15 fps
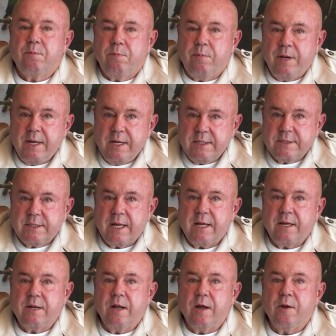please
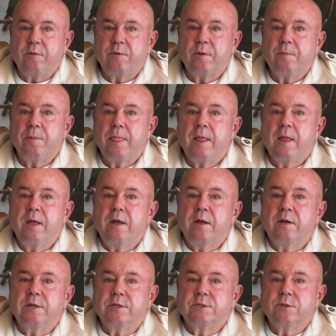take note.
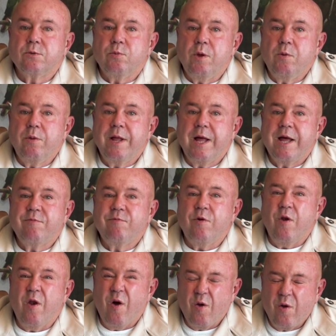We will have
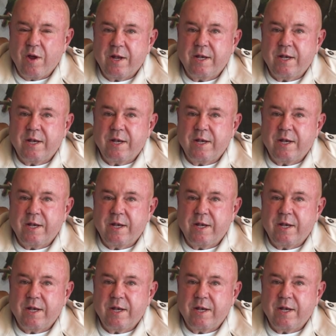longer